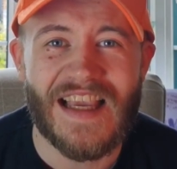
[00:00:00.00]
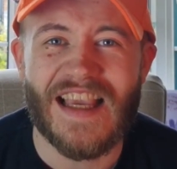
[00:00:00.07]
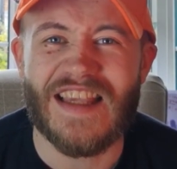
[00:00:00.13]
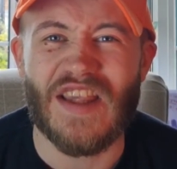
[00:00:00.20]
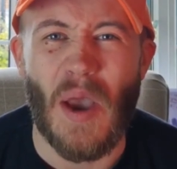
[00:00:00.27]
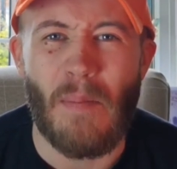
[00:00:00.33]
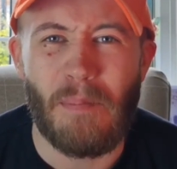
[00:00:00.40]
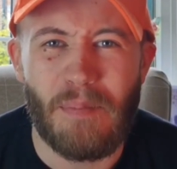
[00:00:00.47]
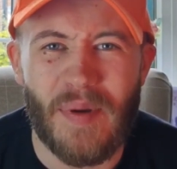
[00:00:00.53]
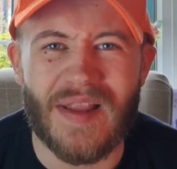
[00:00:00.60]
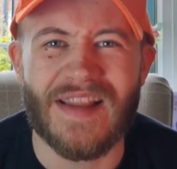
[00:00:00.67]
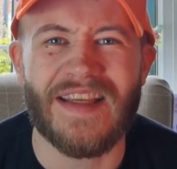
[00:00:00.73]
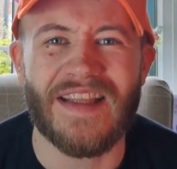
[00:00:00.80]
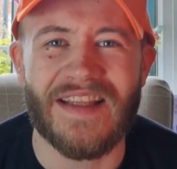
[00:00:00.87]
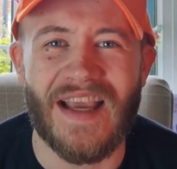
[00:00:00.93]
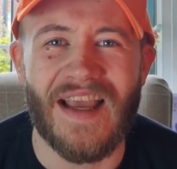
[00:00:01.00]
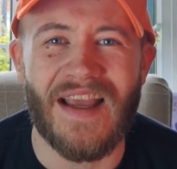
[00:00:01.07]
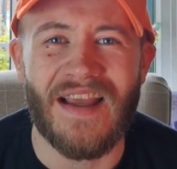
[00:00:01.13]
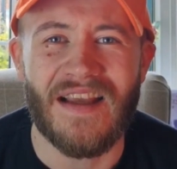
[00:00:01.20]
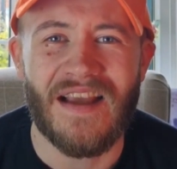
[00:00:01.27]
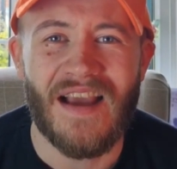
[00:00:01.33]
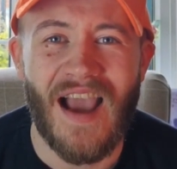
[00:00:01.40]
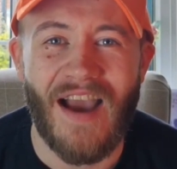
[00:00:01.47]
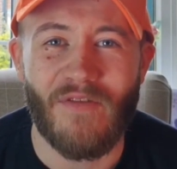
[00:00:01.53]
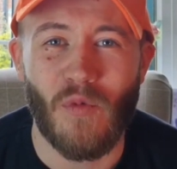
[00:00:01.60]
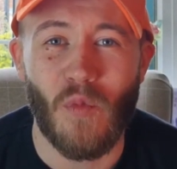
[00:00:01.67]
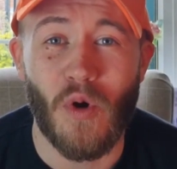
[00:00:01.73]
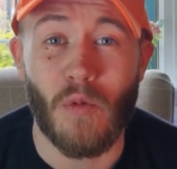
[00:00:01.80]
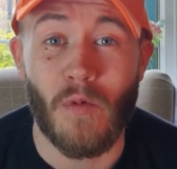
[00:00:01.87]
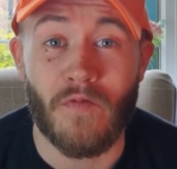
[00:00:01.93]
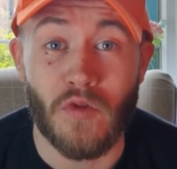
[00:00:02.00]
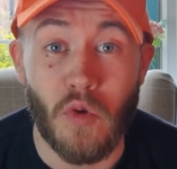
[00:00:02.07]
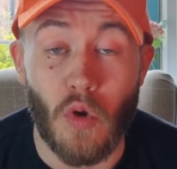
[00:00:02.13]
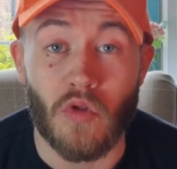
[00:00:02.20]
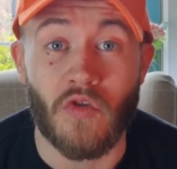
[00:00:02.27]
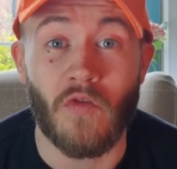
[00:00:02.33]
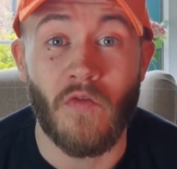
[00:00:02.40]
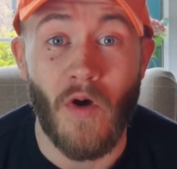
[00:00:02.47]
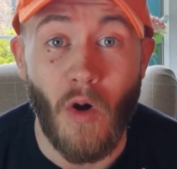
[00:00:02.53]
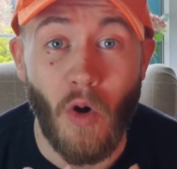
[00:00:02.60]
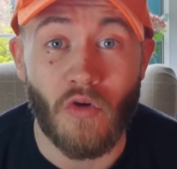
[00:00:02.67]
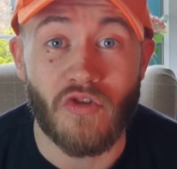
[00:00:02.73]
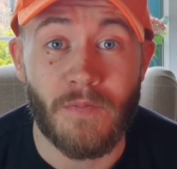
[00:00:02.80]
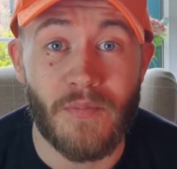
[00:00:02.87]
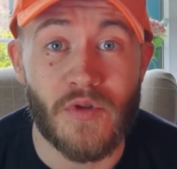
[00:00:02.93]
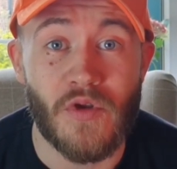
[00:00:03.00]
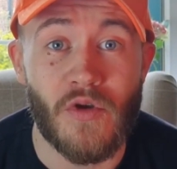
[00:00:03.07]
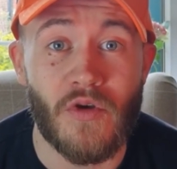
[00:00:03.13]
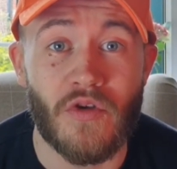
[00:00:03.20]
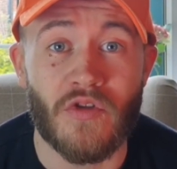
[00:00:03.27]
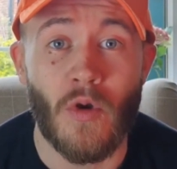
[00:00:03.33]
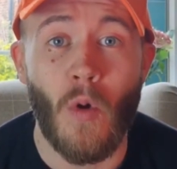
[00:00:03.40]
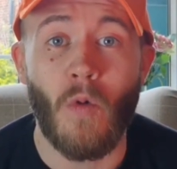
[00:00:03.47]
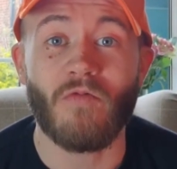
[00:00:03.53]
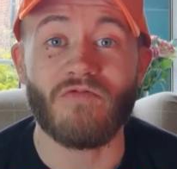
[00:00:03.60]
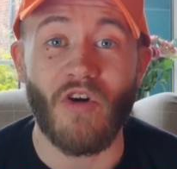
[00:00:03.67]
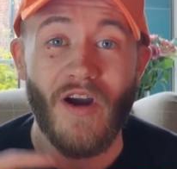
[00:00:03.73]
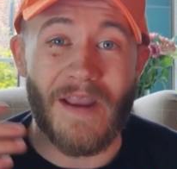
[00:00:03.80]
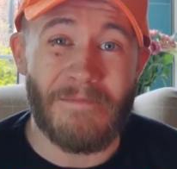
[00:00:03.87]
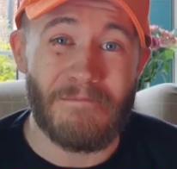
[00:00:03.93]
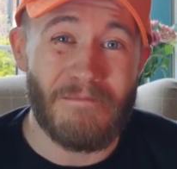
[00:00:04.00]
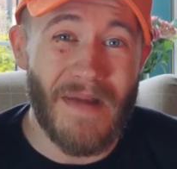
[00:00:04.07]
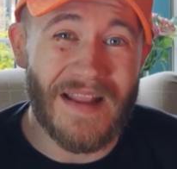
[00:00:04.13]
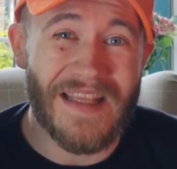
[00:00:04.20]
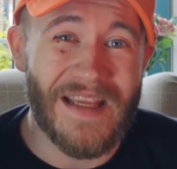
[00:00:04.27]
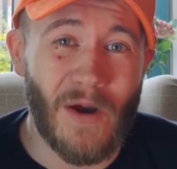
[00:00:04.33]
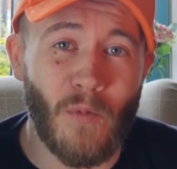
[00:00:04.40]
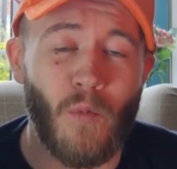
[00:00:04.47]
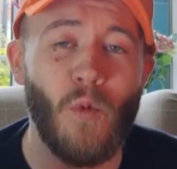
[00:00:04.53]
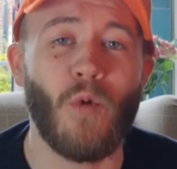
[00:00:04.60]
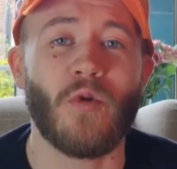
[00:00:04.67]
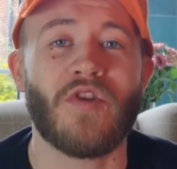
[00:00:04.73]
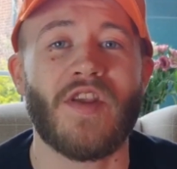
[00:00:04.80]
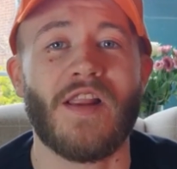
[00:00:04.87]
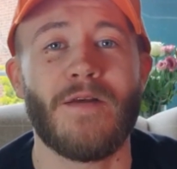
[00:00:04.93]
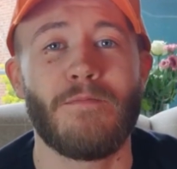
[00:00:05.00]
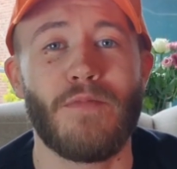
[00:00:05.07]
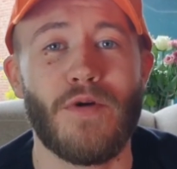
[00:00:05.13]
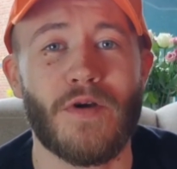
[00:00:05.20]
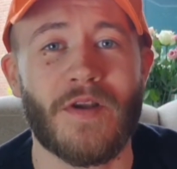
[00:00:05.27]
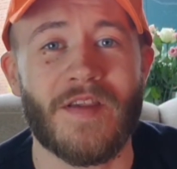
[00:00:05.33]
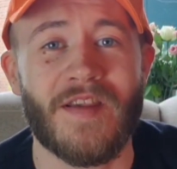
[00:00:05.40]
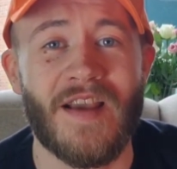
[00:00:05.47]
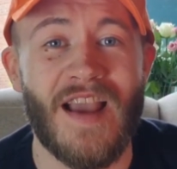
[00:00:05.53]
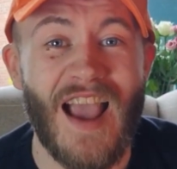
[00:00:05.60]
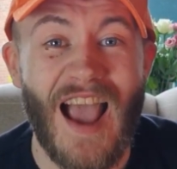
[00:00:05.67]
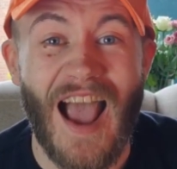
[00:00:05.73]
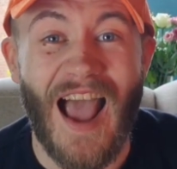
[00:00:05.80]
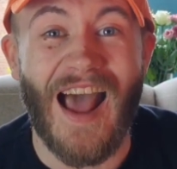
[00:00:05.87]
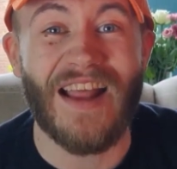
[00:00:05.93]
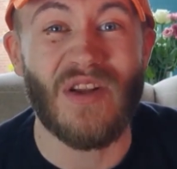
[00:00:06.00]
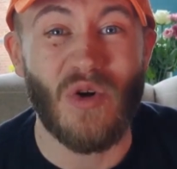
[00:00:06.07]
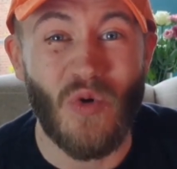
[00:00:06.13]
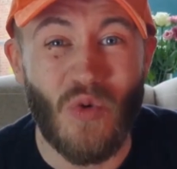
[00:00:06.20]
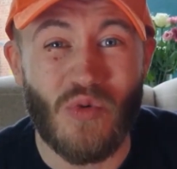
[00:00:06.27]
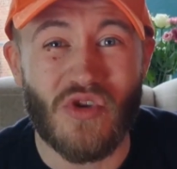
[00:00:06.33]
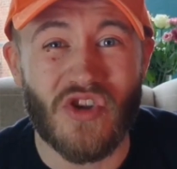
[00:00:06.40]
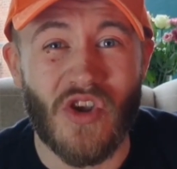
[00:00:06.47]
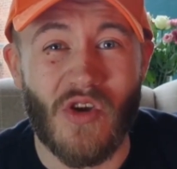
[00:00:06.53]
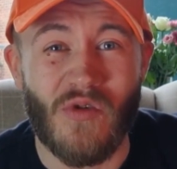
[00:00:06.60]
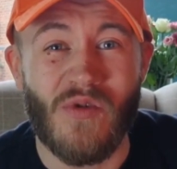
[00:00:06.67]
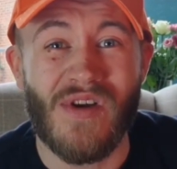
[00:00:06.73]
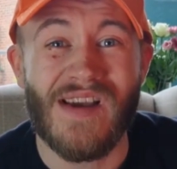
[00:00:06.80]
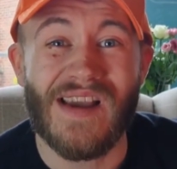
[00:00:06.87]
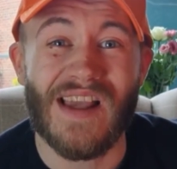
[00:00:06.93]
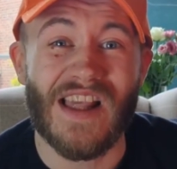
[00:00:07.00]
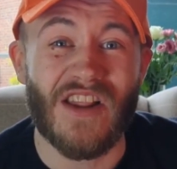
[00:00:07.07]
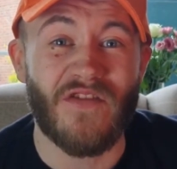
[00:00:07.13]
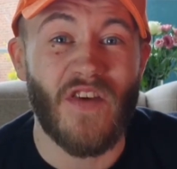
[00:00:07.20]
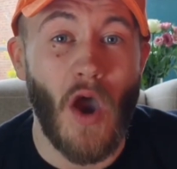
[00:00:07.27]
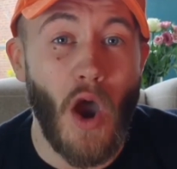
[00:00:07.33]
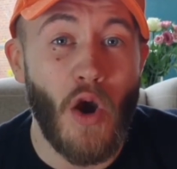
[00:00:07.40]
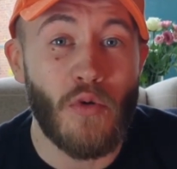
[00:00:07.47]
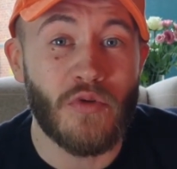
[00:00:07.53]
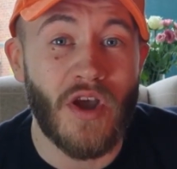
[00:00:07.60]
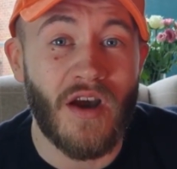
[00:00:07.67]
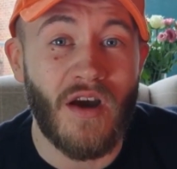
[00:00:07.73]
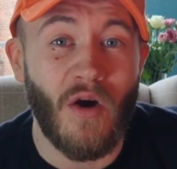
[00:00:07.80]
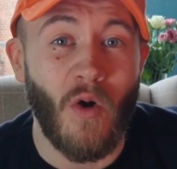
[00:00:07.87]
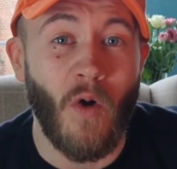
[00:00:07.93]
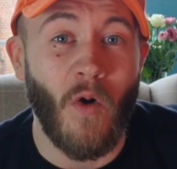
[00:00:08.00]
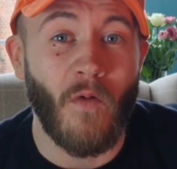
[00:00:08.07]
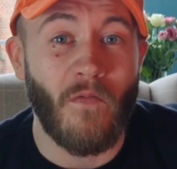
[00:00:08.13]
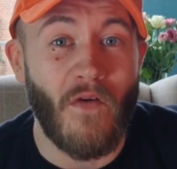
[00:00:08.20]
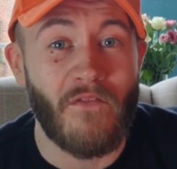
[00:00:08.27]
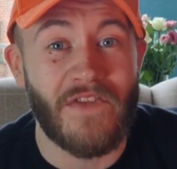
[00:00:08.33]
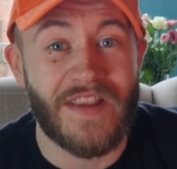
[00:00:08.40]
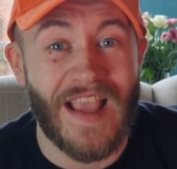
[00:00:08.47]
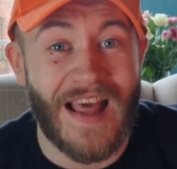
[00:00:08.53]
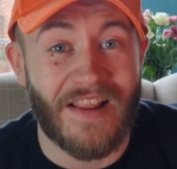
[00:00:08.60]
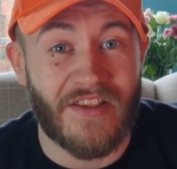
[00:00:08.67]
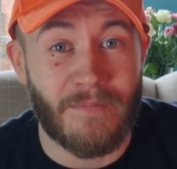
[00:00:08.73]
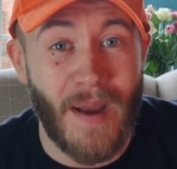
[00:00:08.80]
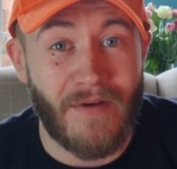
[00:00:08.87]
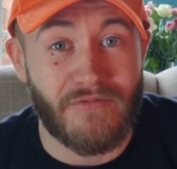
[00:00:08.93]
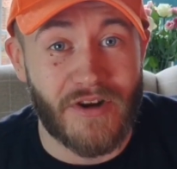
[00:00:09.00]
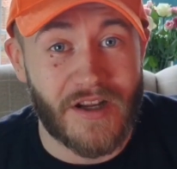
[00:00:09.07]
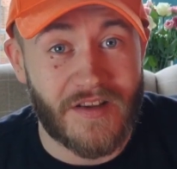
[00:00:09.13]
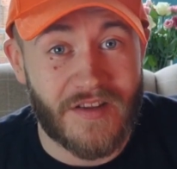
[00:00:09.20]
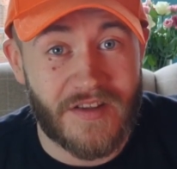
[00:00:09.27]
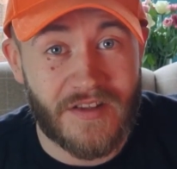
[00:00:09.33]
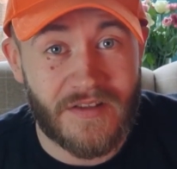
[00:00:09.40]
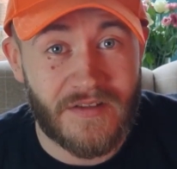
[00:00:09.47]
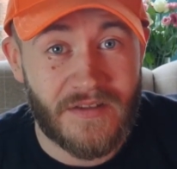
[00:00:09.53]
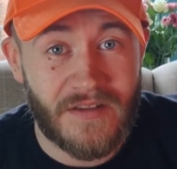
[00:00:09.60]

He's a billionaire, having worked with lots of entrepreneurs, writing many award-selling books, and also is the owner of the Dallas Mavericks.